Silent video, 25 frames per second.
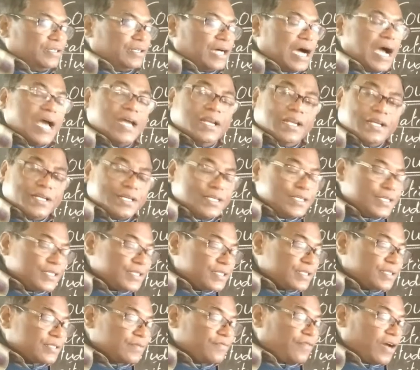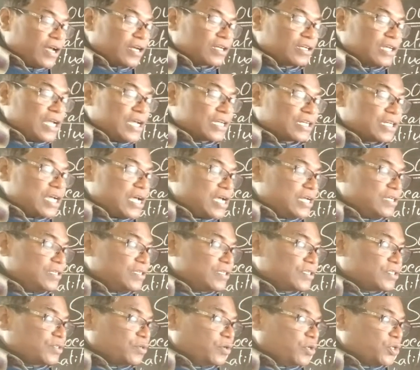Islands,
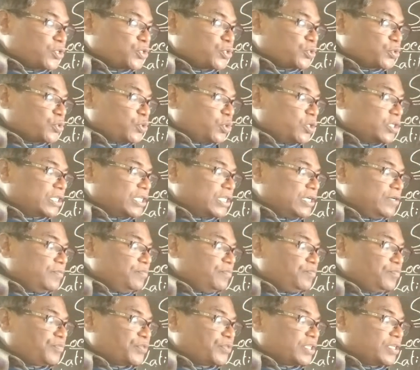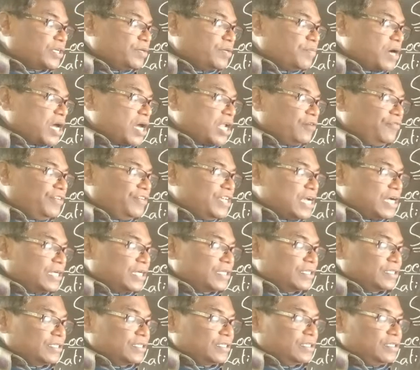also called the
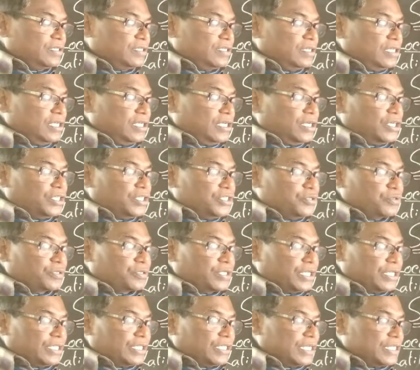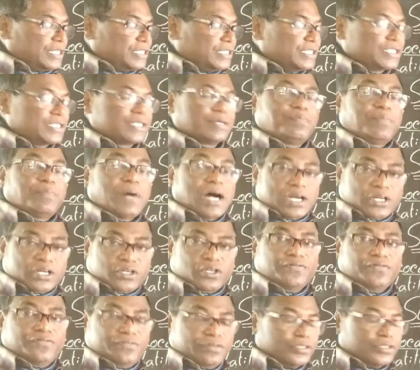Malawian UK. That is a
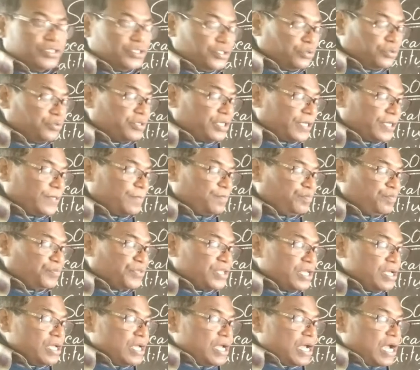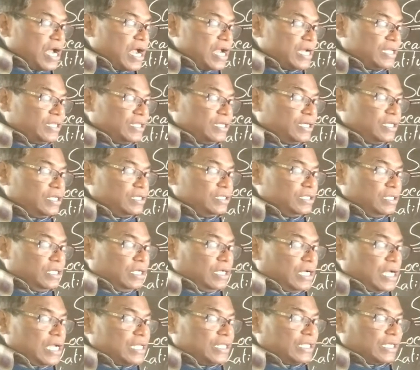part of UK, and
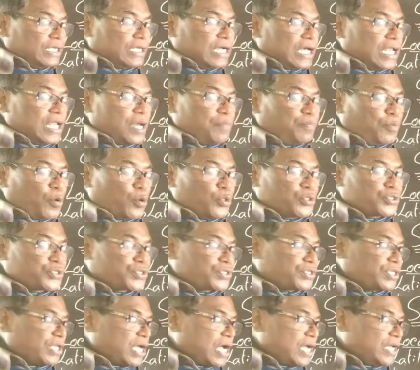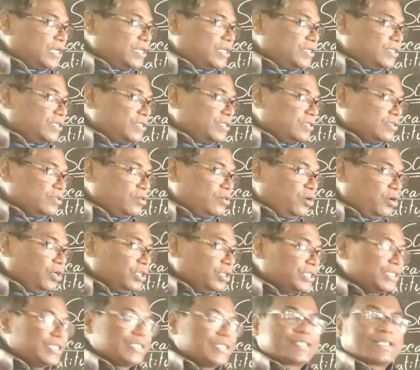the Galapagos Island.
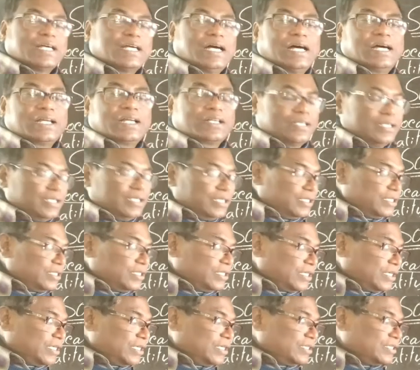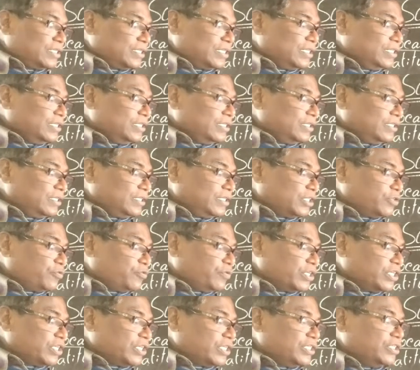All these are the
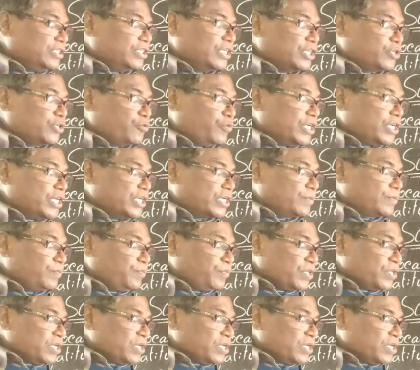equator.